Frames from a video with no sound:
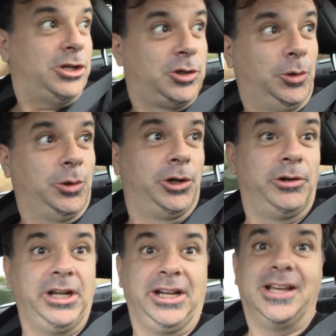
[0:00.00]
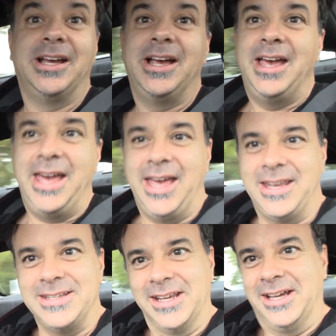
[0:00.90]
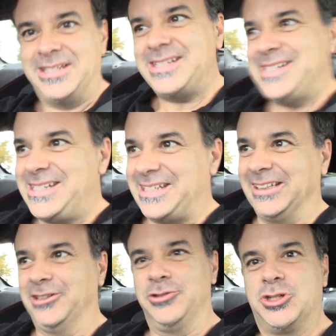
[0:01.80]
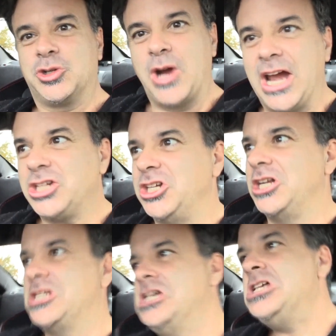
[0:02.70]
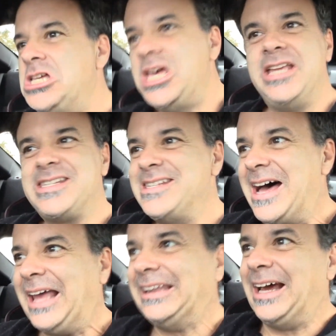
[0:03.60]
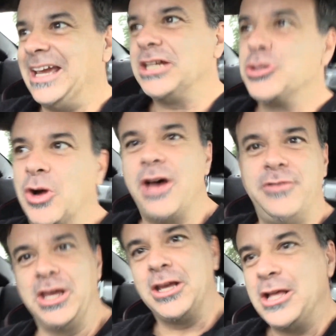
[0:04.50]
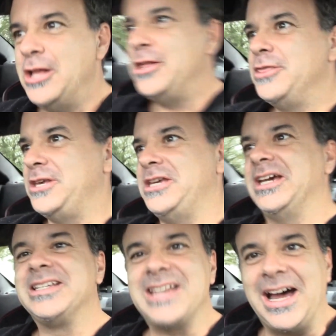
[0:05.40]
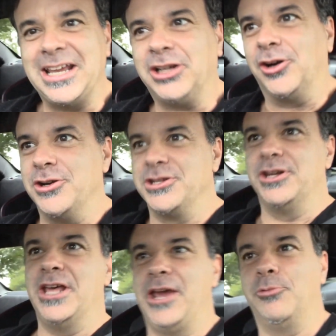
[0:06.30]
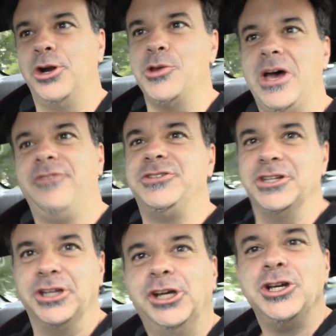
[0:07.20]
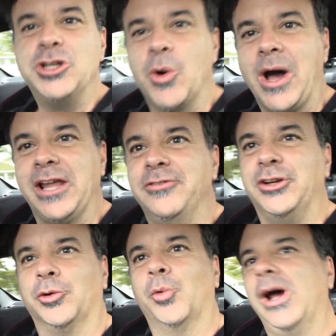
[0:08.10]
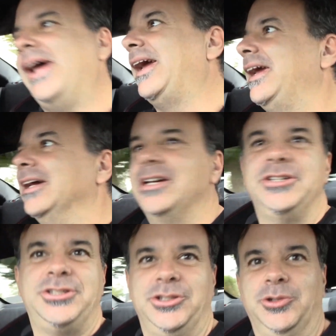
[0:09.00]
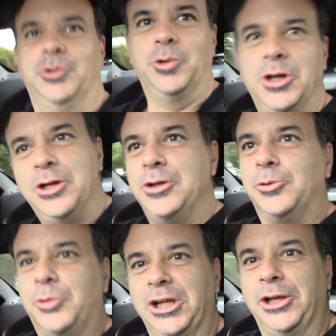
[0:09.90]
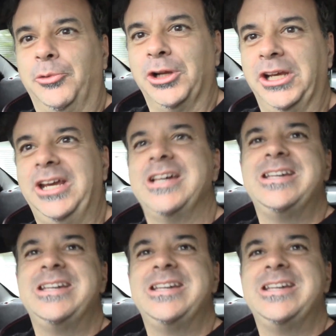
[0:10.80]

you're cornering, and it's easy to lose traction. It's not like driving the exotic cars of the day where you have to go out of your way to really